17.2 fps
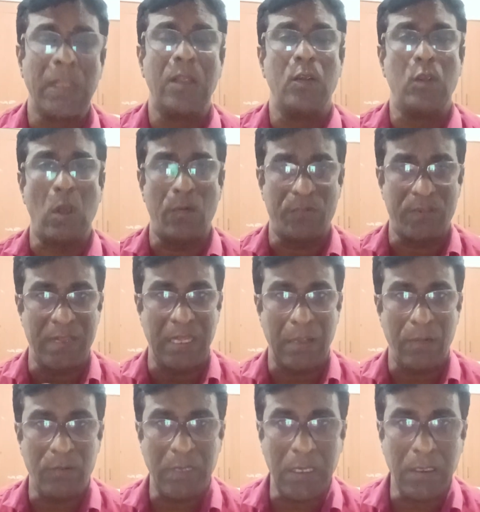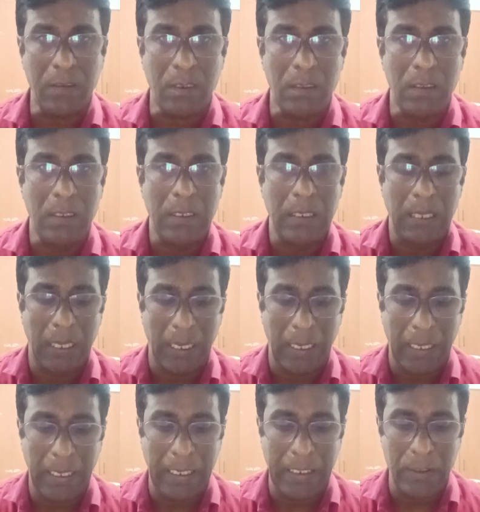you have saved it,
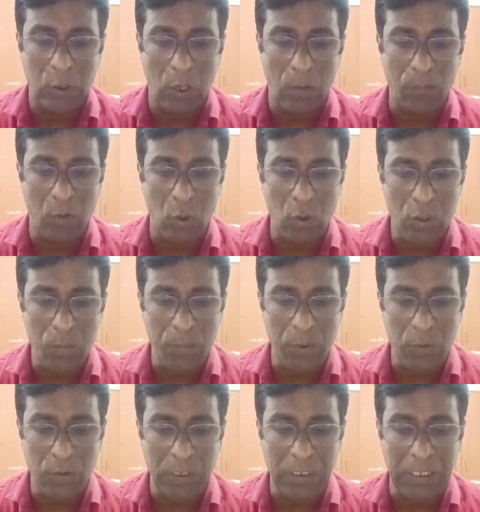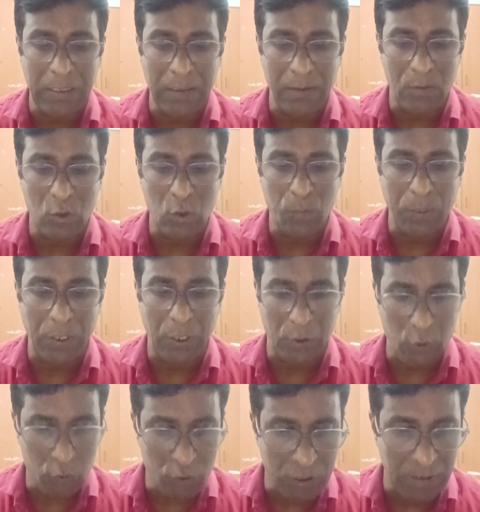and you have contributed in a
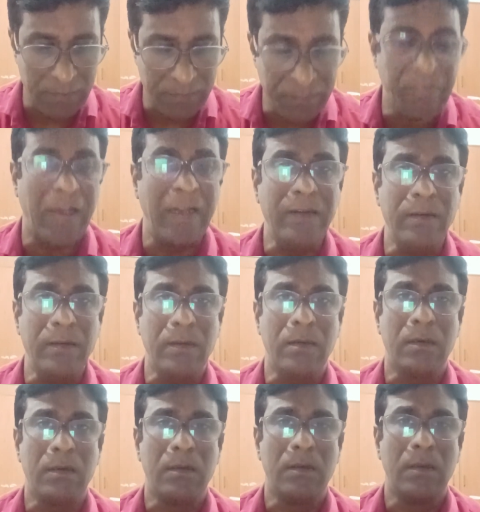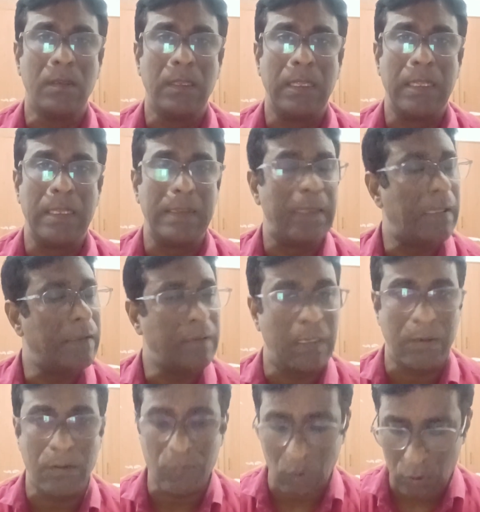superannuation fund, then
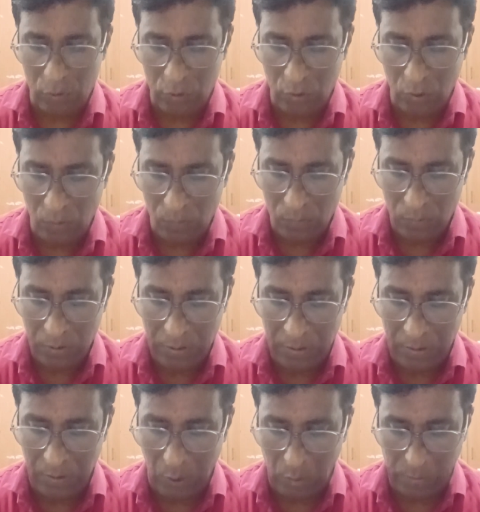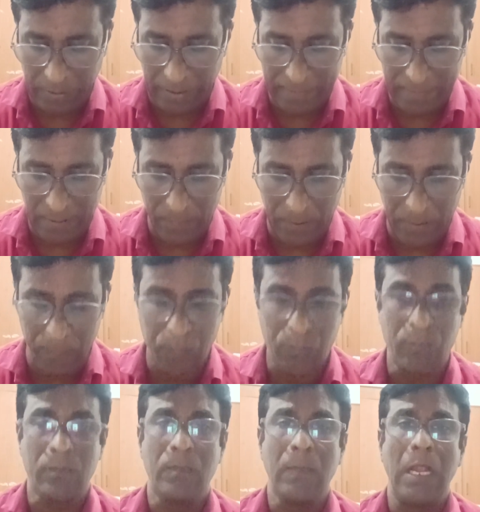that is also not taxable.
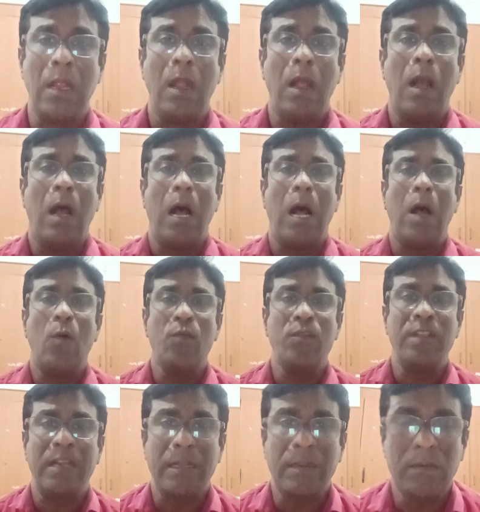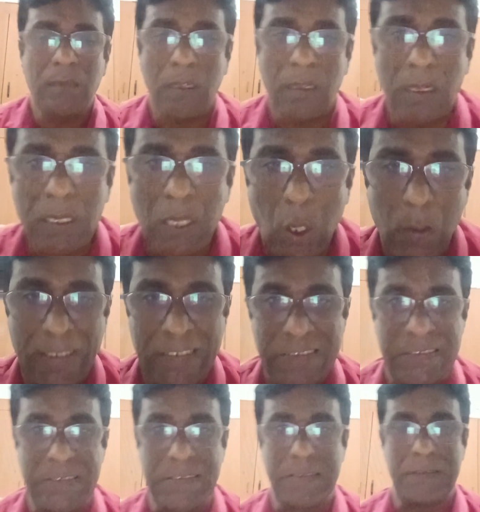House rent
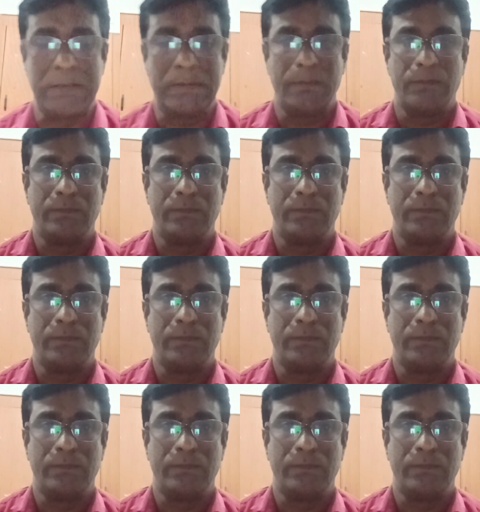allowance.